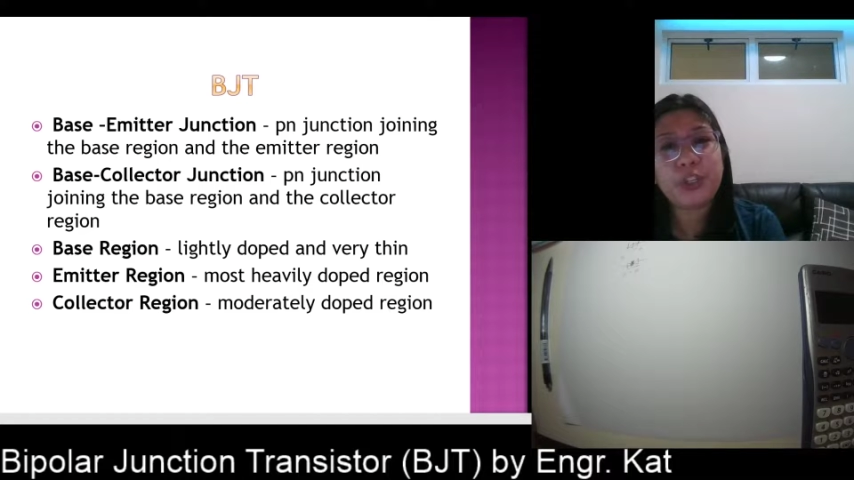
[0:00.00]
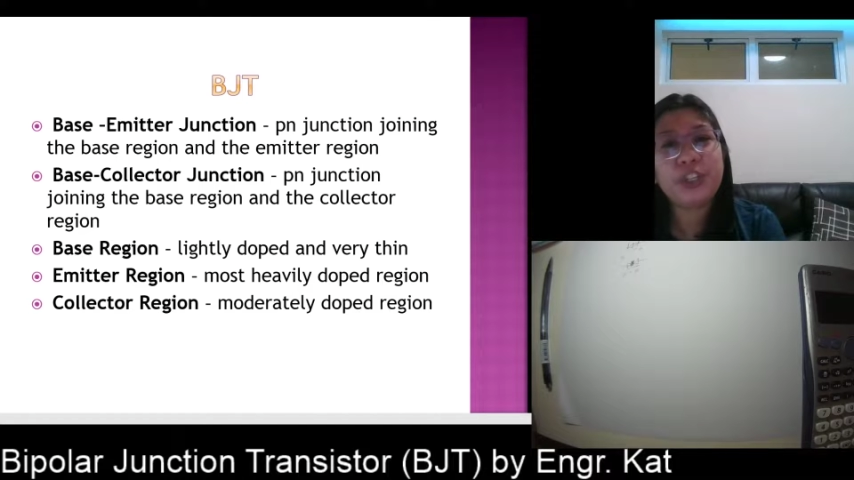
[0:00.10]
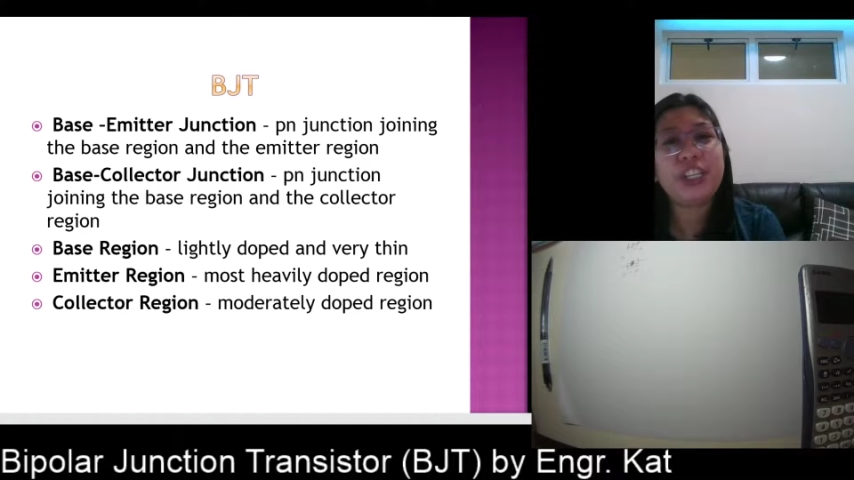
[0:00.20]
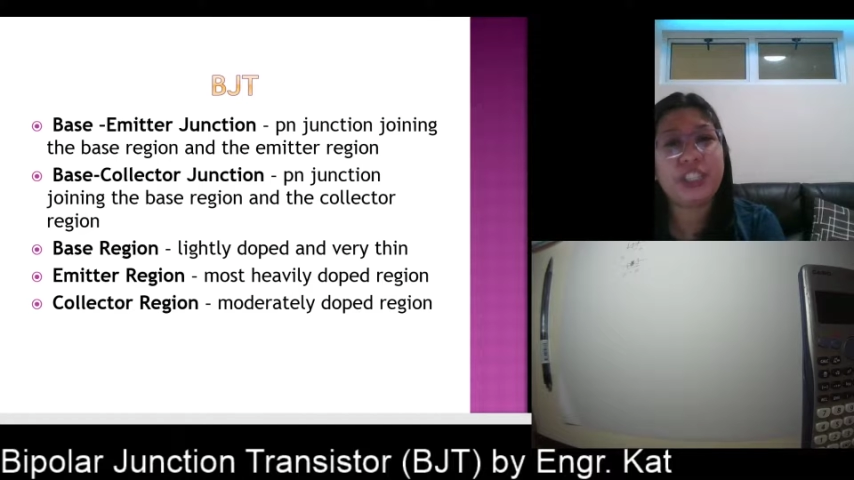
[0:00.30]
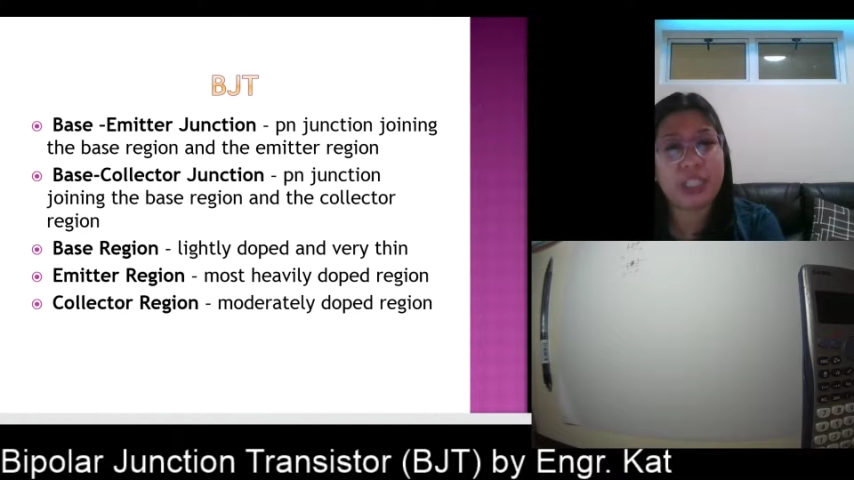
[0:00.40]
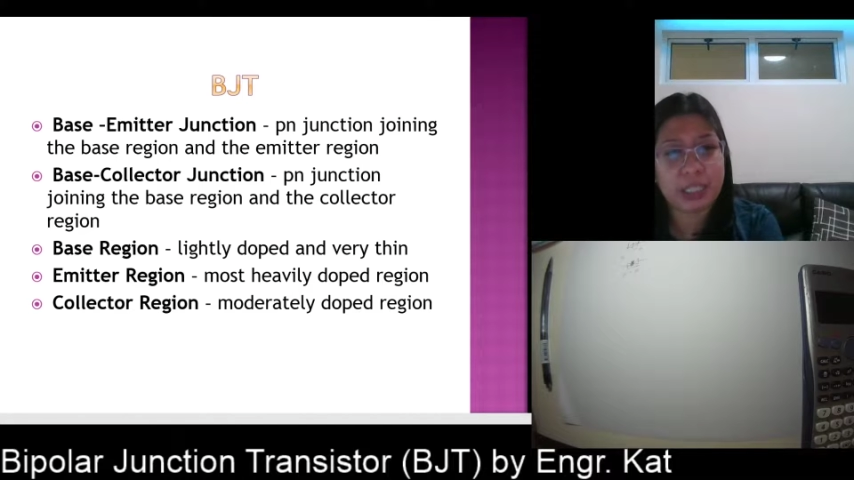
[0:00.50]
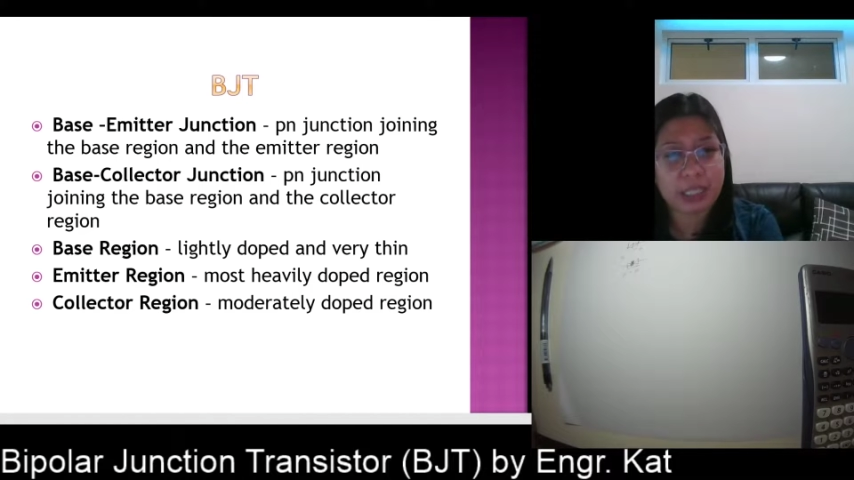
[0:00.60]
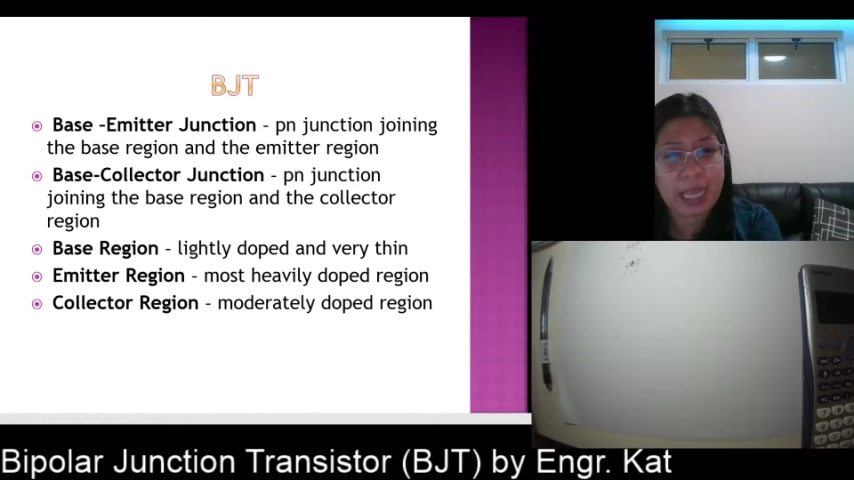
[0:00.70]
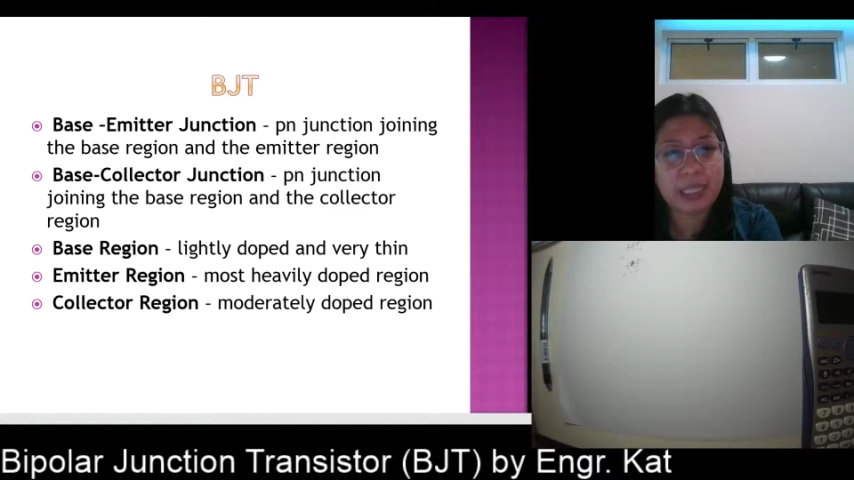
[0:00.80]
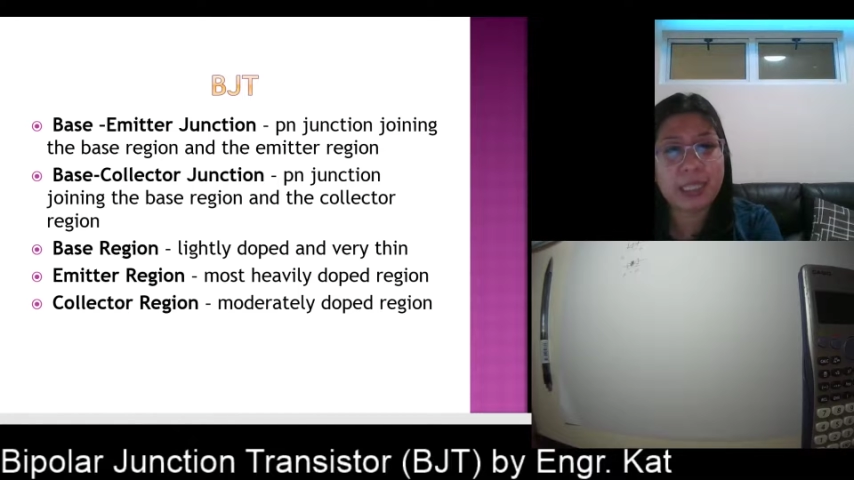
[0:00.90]

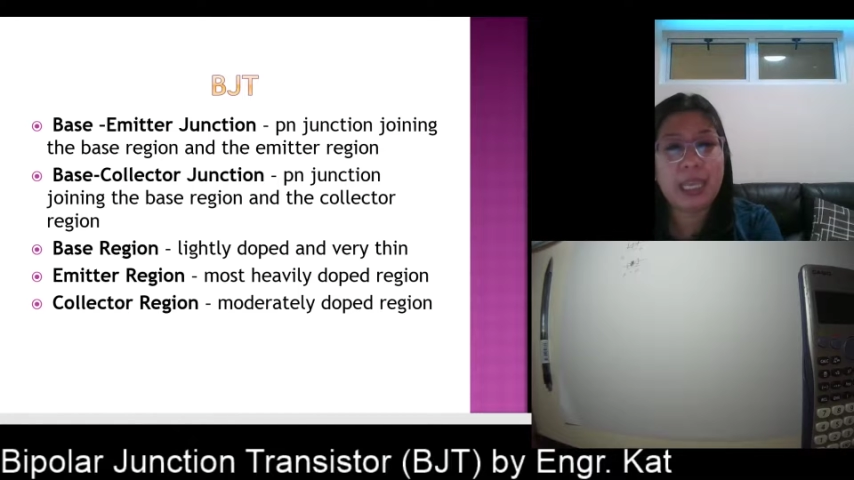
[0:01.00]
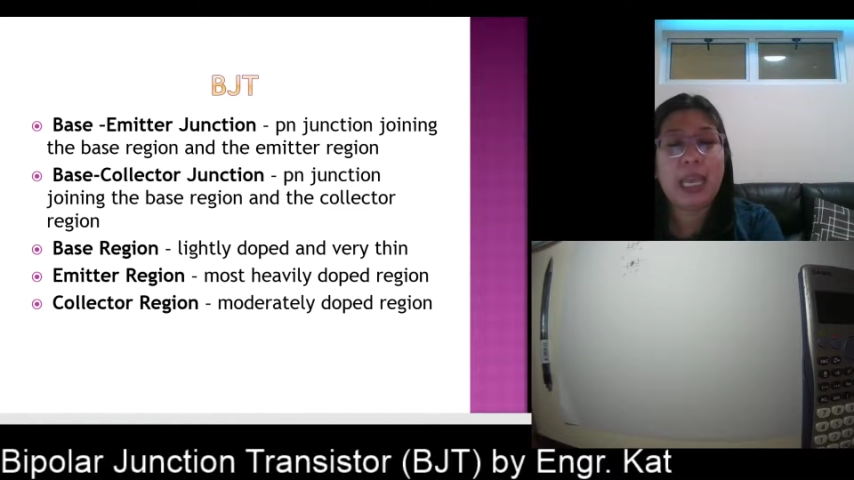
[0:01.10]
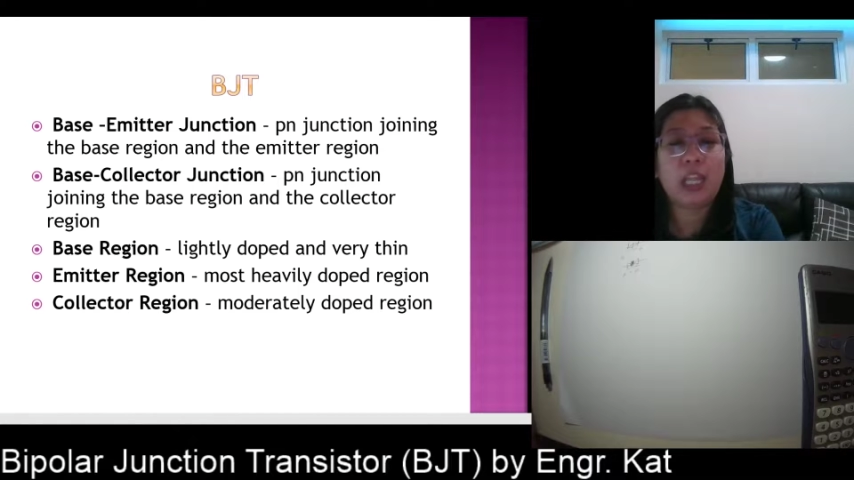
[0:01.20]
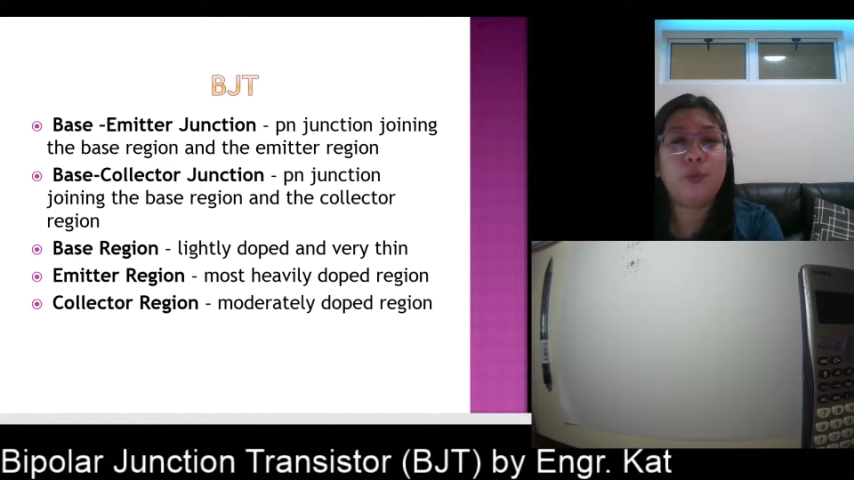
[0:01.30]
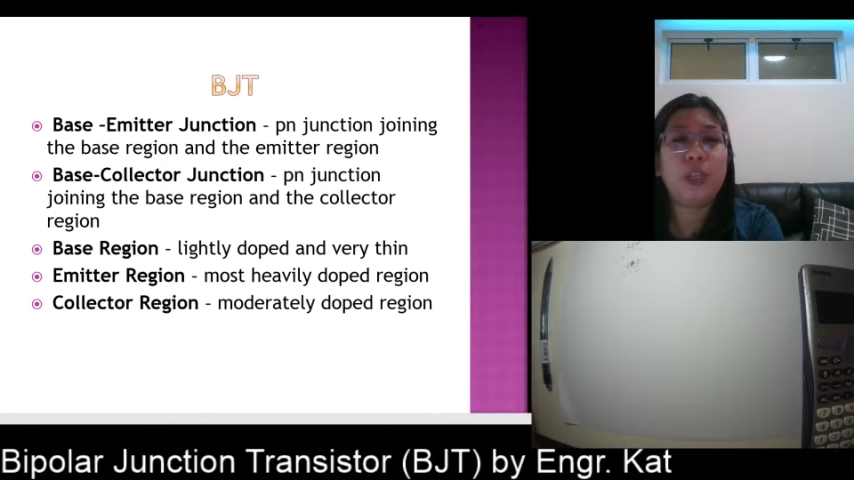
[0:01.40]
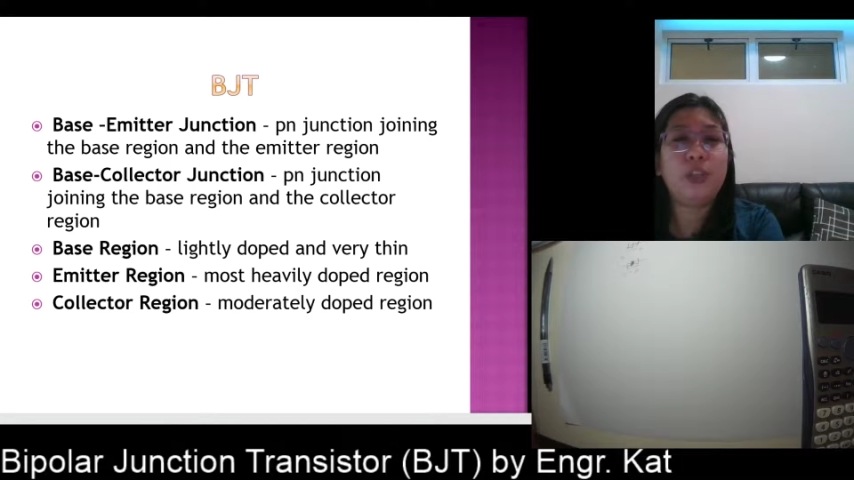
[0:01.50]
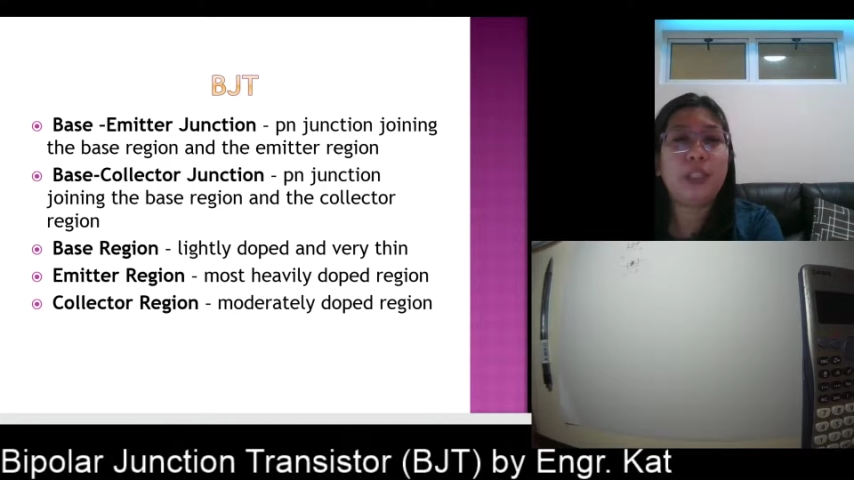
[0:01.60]
resistance, and when